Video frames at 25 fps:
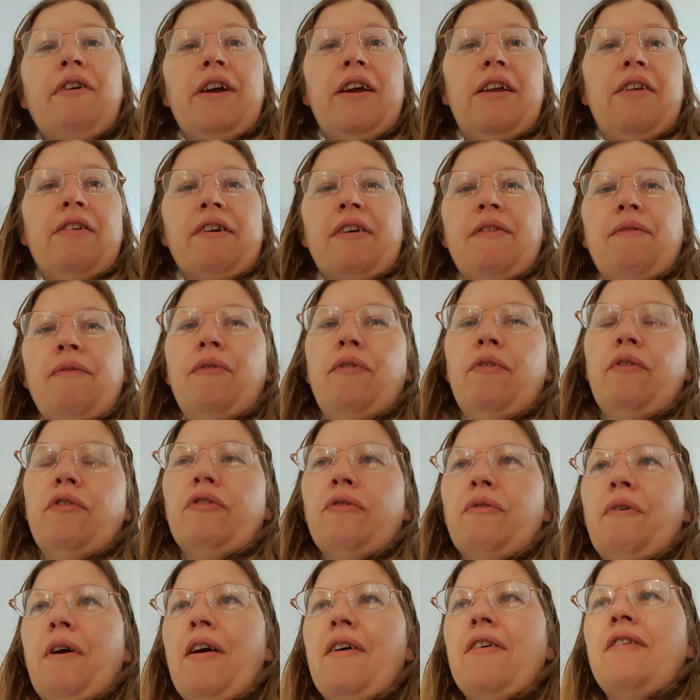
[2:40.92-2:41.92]
really looking forward
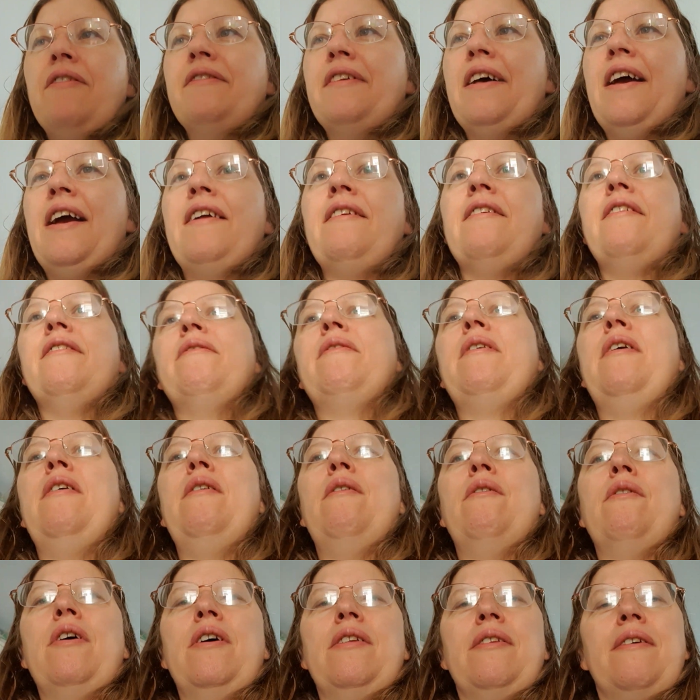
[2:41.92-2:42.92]
to where I'm staying as
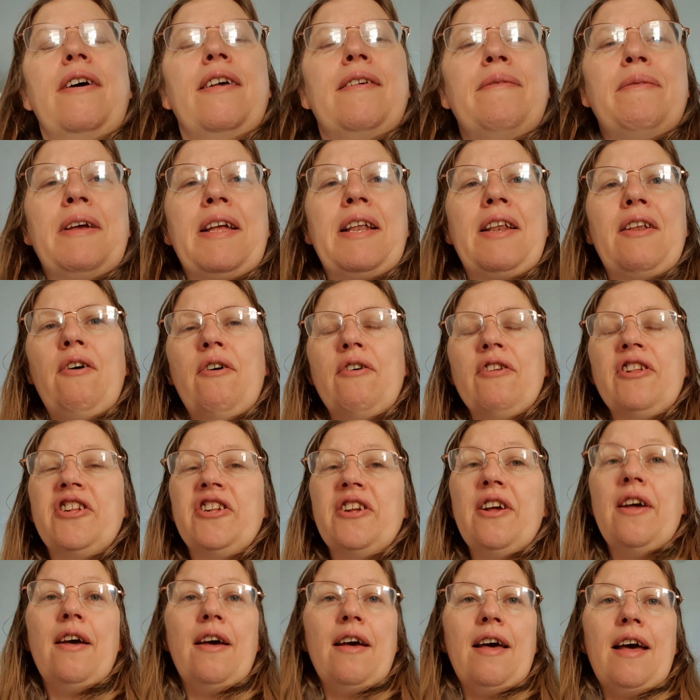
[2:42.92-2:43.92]
well, but nice big
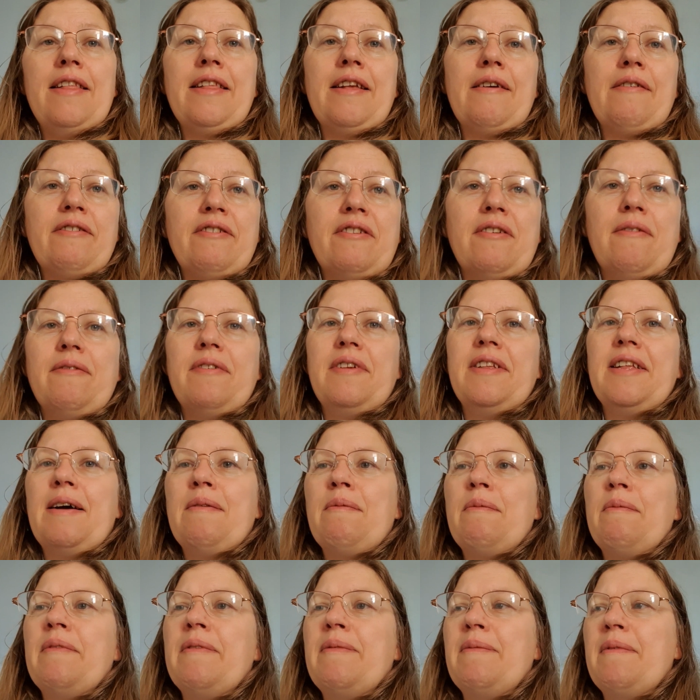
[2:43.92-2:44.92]
lodge, never stopped in
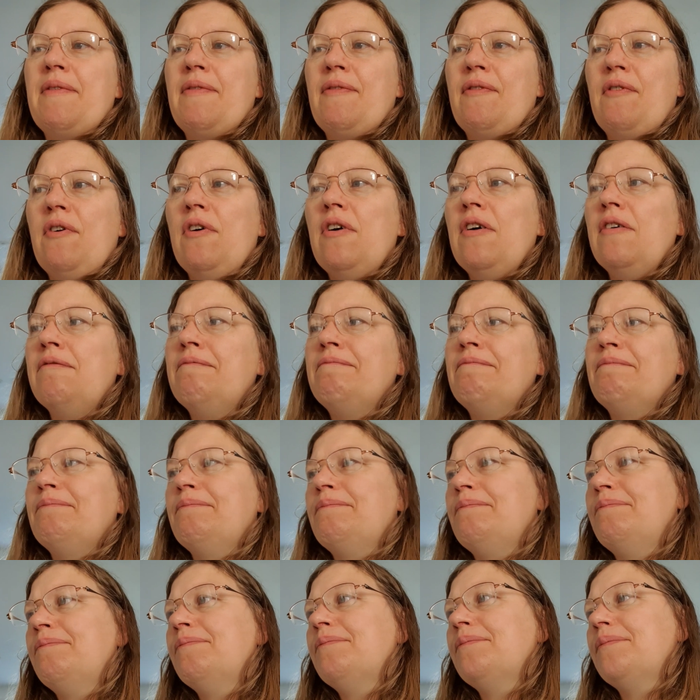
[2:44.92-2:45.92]
Elms before.
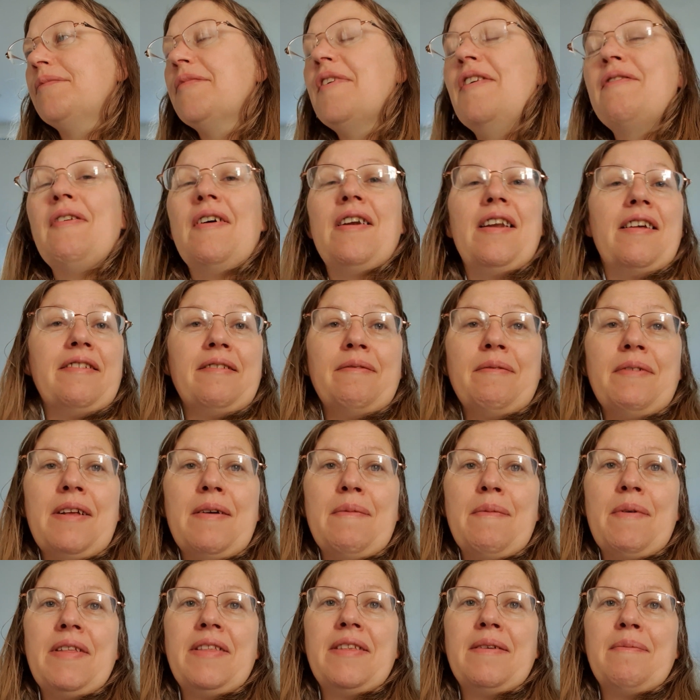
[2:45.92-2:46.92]
In fact, I said, we've
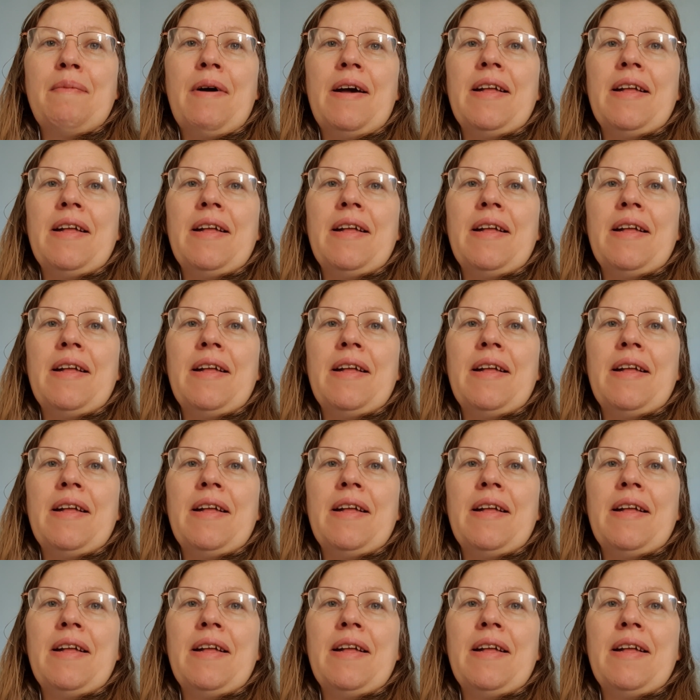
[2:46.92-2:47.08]
never been to